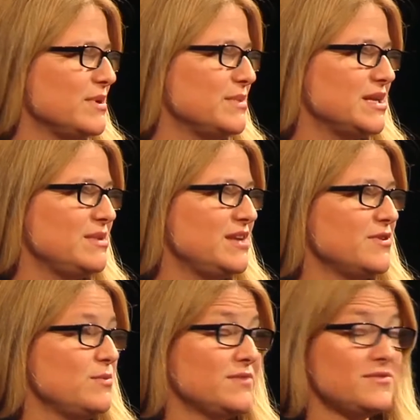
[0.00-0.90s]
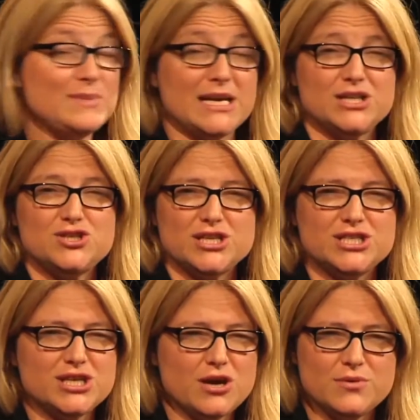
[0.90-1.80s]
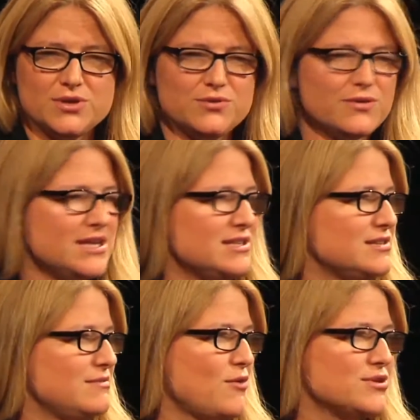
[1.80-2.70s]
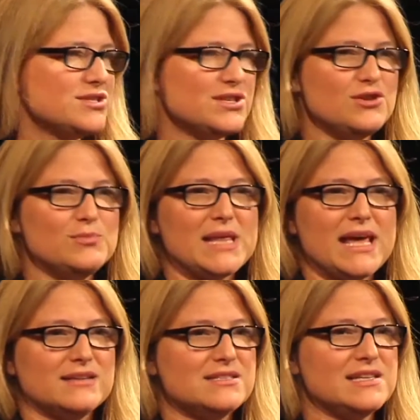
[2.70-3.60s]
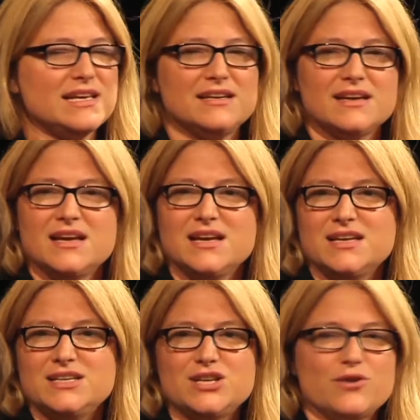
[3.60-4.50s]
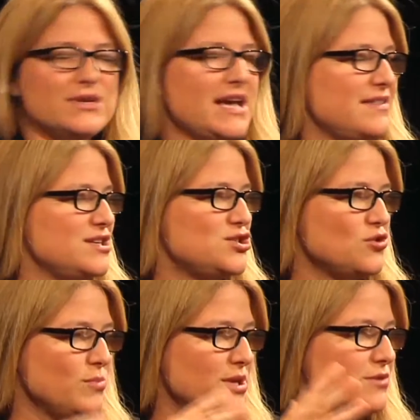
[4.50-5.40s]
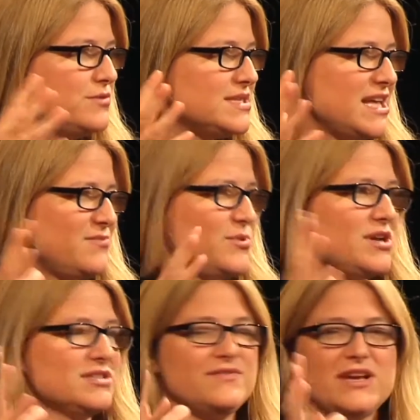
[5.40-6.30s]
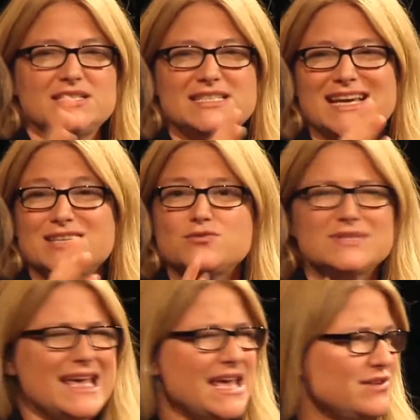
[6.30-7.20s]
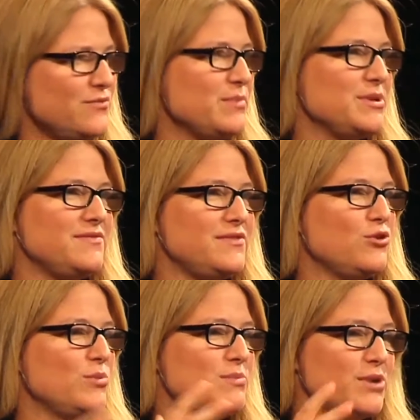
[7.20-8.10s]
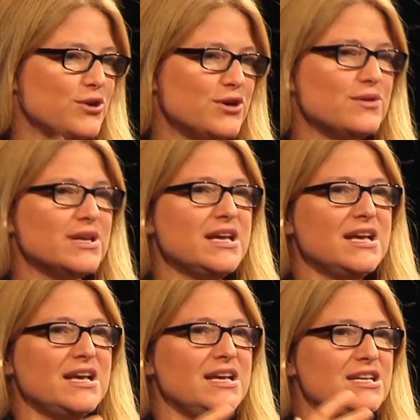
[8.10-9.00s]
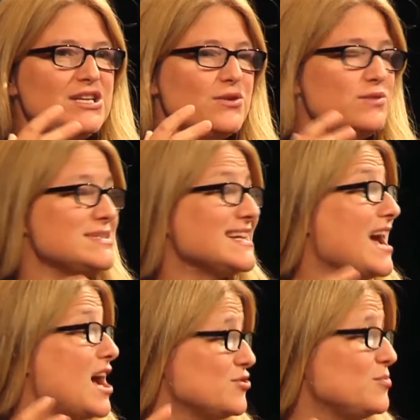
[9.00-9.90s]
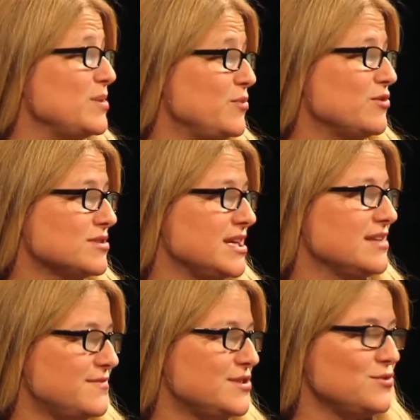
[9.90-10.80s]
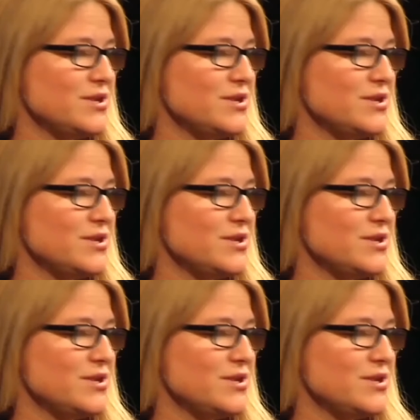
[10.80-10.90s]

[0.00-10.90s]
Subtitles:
women. I mean, everyone from like Genji Cohen, who created the Orange is the New Black, to like, you know, Kathy Shulman, who's the head of production for SDX, who's the head of women in film in America. And, you know, there was like 100 people. We got together for 2